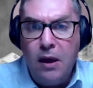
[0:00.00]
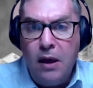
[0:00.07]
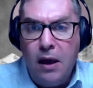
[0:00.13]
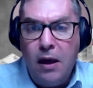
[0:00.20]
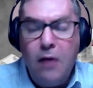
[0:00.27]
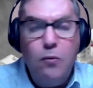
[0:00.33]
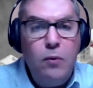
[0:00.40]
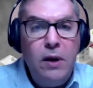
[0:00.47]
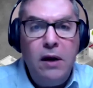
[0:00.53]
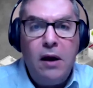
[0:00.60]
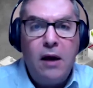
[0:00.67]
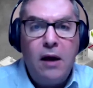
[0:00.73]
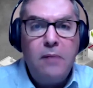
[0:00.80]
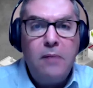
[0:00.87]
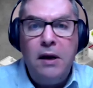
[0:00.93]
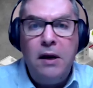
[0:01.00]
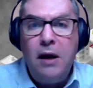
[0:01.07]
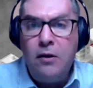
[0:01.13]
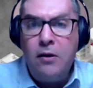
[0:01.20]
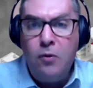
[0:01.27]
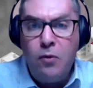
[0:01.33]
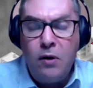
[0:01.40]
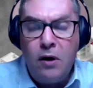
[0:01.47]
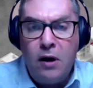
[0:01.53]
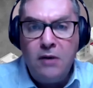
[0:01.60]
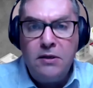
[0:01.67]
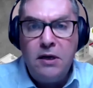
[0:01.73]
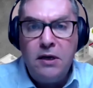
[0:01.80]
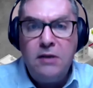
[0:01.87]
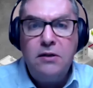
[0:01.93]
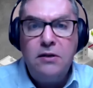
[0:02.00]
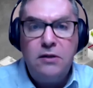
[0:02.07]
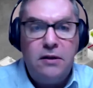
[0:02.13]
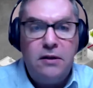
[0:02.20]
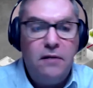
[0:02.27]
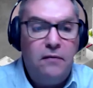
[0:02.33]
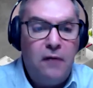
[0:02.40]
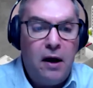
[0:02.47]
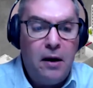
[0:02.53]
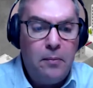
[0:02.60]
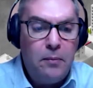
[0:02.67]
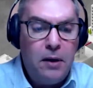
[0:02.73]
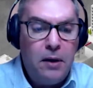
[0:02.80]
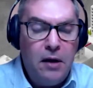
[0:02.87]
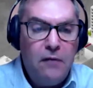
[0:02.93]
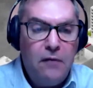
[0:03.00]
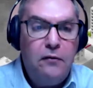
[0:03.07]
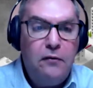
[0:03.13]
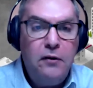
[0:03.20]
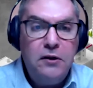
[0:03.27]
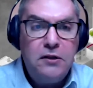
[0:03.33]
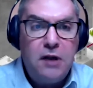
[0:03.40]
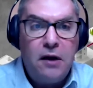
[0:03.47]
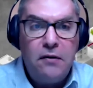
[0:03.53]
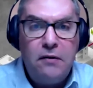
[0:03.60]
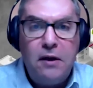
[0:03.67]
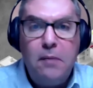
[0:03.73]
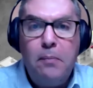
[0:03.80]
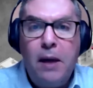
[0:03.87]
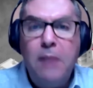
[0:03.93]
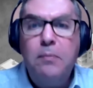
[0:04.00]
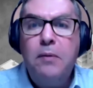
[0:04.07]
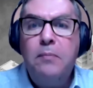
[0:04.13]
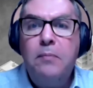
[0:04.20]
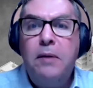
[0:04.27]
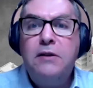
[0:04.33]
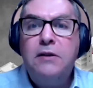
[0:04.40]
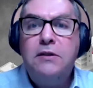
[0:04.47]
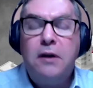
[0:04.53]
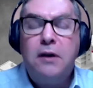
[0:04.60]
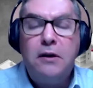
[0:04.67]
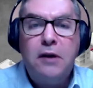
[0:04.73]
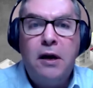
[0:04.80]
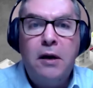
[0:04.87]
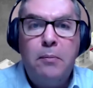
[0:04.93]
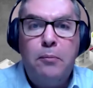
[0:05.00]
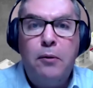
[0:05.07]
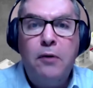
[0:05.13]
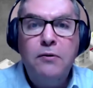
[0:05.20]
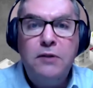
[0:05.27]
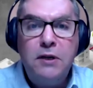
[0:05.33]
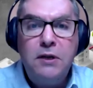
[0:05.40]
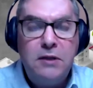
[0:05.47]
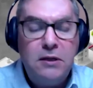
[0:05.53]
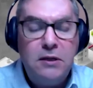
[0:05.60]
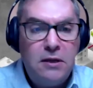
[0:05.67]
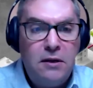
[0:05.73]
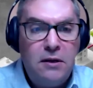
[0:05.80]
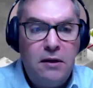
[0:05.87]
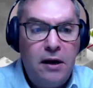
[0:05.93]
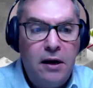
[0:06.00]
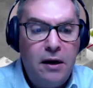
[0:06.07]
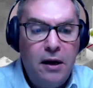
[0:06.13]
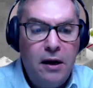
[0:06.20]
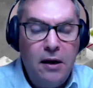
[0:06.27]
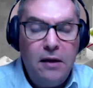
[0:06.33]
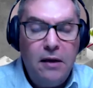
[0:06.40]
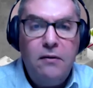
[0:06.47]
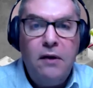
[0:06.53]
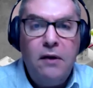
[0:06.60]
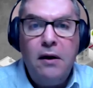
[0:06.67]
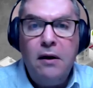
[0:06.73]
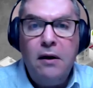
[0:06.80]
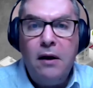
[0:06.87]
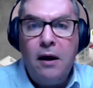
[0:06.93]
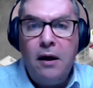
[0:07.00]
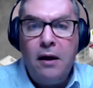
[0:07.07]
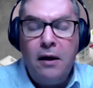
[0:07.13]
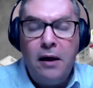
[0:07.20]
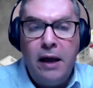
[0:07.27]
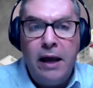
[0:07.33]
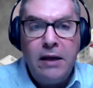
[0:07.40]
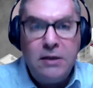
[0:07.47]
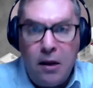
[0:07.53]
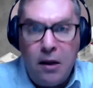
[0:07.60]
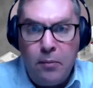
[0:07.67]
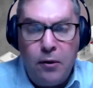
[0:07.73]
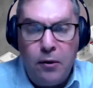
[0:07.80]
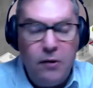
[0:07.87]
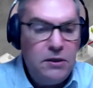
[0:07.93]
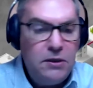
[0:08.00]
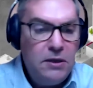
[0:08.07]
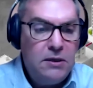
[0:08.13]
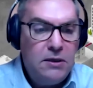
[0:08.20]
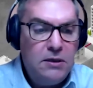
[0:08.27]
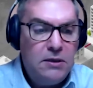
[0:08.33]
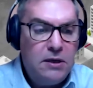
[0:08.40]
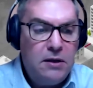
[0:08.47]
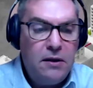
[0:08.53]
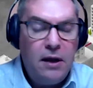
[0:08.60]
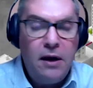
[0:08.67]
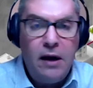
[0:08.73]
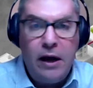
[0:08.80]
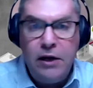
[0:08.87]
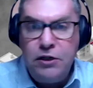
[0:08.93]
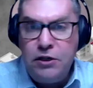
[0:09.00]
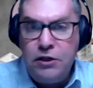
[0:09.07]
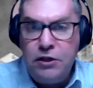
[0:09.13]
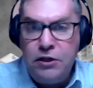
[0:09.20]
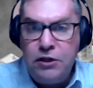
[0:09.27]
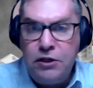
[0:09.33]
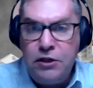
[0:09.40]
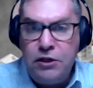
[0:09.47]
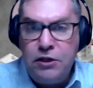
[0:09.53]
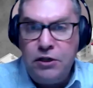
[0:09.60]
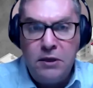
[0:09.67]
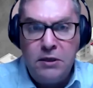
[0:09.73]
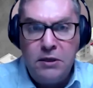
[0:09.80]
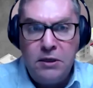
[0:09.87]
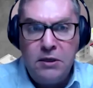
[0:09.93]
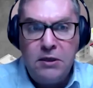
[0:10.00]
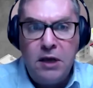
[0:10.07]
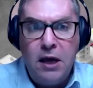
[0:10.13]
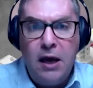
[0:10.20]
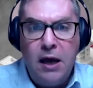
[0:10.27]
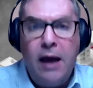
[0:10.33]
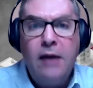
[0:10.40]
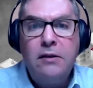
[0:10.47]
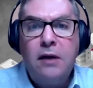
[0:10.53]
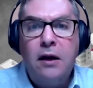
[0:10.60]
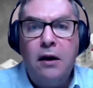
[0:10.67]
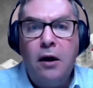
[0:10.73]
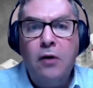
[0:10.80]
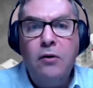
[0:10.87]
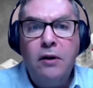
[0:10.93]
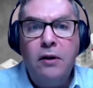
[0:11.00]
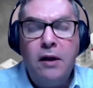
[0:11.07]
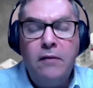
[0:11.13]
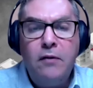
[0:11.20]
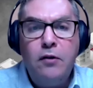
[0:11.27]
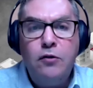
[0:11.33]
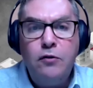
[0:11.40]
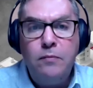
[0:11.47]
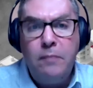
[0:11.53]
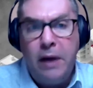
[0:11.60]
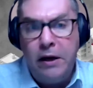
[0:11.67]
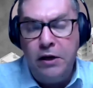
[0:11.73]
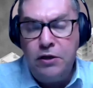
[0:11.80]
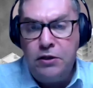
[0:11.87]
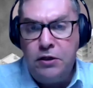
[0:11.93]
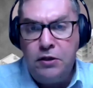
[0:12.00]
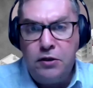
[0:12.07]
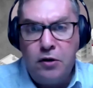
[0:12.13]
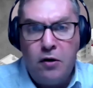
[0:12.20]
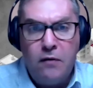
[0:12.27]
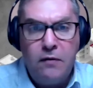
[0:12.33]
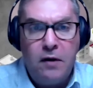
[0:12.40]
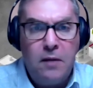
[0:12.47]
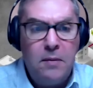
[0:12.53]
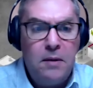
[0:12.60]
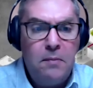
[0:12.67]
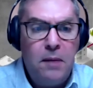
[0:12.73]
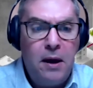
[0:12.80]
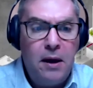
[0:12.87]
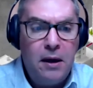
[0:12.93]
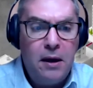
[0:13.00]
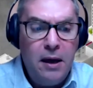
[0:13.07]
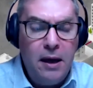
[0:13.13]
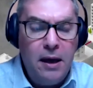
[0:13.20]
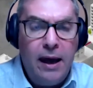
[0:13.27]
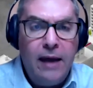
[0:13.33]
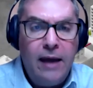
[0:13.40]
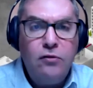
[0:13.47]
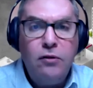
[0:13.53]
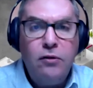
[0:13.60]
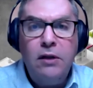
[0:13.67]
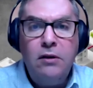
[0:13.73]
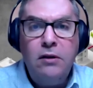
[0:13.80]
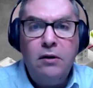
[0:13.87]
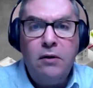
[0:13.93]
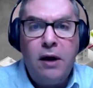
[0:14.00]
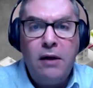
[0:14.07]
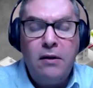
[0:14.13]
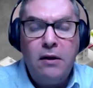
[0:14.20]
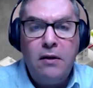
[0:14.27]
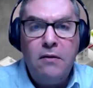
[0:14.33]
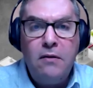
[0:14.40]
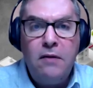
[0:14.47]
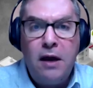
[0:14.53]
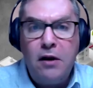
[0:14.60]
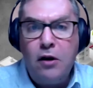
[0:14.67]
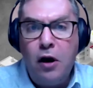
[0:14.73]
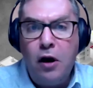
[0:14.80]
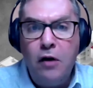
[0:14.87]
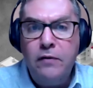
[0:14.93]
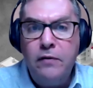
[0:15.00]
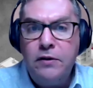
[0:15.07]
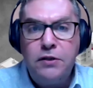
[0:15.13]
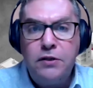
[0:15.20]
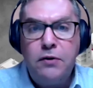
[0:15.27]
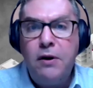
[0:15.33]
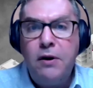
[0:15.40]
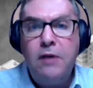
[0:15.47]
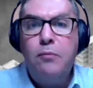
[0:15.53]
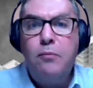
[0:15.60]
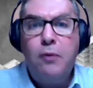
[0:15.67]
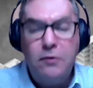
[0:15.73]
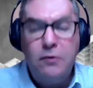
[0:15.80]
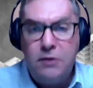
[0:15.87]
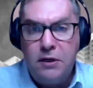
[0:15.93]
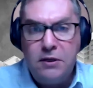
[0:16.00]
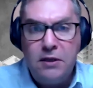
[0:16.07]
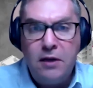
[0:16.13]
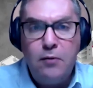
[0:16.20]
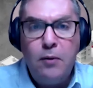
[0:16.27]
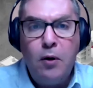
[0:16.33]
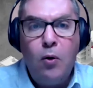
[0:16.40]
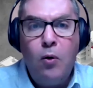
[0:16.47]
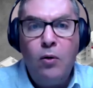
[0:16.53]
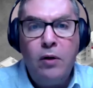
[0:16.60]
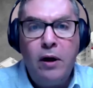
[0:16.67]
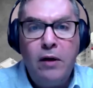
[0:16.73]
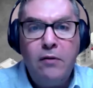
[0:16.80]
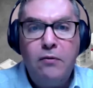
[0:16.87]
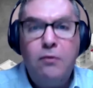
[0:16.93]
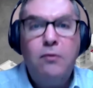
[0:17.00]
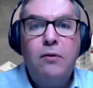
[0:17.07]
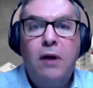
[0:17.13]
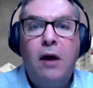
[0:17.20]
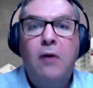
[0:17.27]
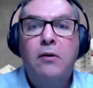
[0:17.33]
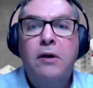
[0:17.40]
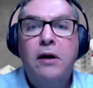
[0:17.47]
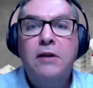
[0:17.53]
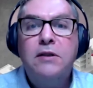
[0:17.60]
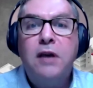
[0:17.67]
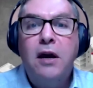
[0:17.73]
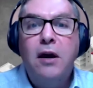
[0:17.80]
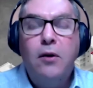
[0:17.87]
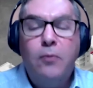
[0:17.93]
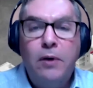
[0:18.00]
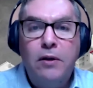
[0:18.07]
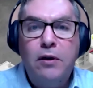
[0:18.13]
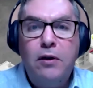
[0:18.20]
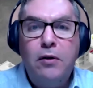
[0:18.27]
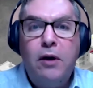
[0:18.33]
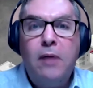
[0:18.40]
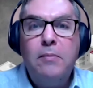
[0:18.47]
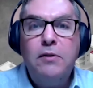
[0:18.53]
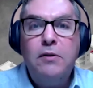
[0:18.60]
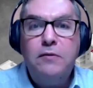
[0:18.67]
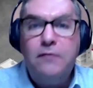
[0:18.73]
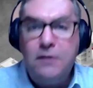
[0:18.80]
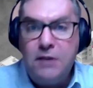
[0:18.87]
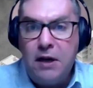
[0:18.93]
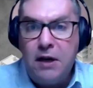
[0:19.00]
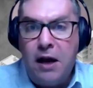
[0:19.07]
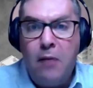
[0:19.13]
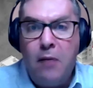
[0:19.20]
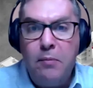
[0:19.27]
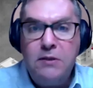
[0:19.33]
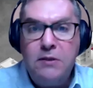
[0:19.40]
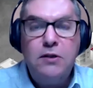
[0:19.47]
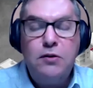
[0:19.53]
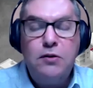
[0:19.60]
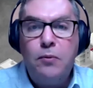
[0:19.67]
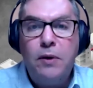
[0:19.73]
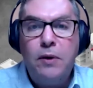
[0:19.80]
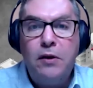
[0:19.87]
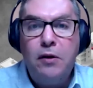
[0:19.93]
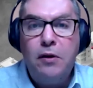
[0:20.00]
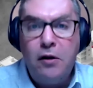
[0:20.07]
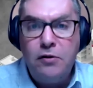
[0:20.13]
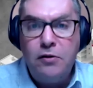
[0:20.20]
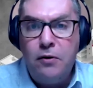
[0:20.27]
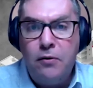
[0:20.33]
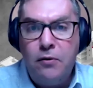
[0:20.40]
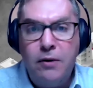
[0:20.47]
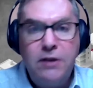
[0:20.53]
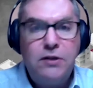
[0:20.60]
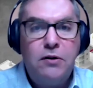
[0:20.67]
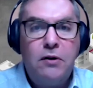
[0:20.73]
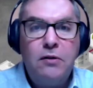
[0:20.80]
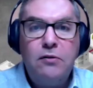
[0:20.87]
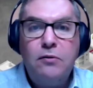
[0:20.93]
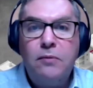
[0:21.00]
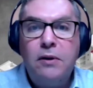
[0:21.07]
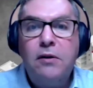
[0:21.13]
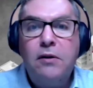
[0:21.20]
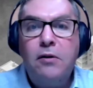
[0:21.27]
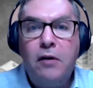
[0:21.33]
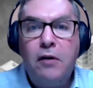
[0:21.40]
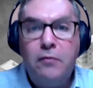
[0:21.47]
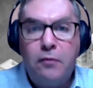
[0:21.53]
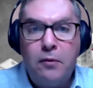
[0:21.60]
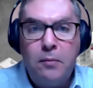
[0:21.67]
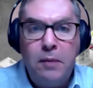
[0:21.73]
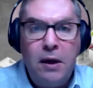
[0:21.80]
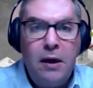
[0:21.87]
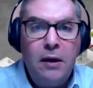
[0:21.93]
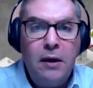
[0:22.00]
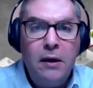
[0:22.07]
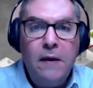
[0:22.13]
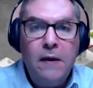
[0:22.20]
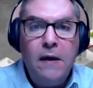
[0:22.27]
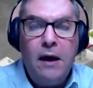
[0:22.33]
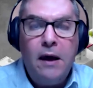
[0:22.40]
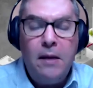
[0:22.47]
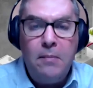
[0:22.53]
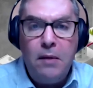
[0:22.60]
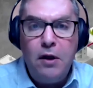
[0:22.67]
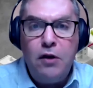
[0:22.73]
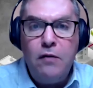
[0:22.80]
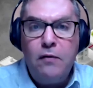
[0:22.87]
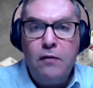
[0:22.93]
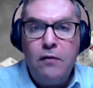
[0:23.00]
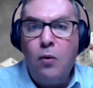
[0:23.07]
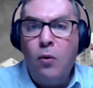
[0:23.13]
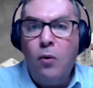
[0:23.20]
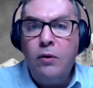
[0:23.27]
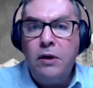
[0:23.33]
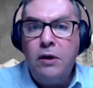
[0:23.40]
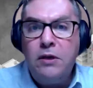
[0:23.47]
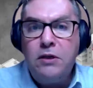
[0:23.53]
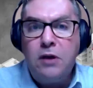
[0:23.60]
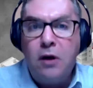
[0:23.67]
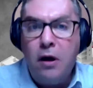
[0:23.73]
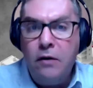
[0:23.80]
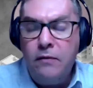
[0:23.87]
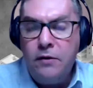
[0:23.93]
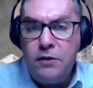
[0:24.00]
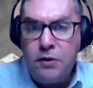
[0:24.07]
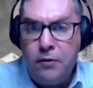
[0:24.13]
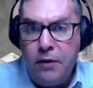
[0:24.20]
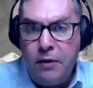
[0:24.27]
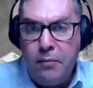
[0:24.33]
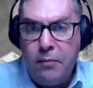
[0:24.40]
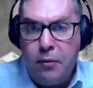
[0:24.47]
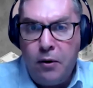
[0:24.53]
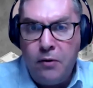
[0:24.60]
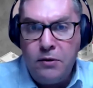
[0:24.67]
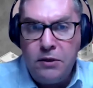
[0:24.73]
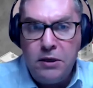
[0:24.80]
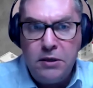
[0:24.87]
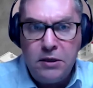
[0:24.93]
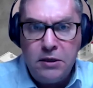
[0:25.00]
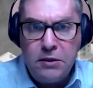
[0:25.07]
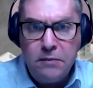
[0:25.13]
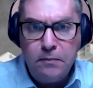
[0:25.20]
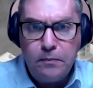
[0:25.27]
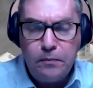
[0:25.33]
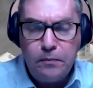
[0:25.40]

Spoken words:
And we, like many other organizations, developed first, I think, paper-based processes, and then Excel processes, and then HTML processes at a local level to manage the staff coming back and to integrate that COVID screen process that we're all going through nowadays, whether you're coming to visit our business or whether you go to a restaurant or whether you go for a beer, you've got all these COVID screen processes.